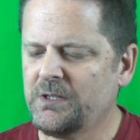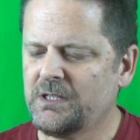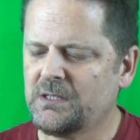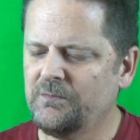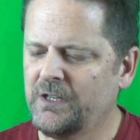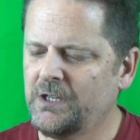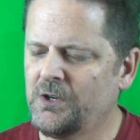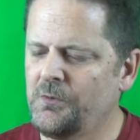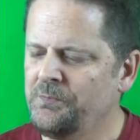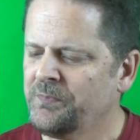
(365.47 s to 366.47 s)
with this, some
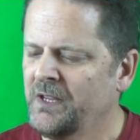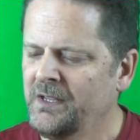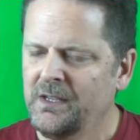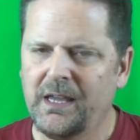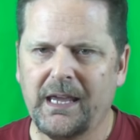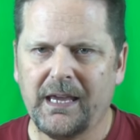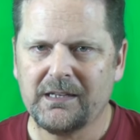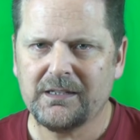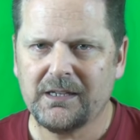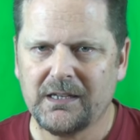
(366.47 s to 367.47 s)
video,
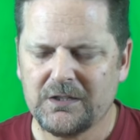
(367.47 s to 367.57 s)
and uh,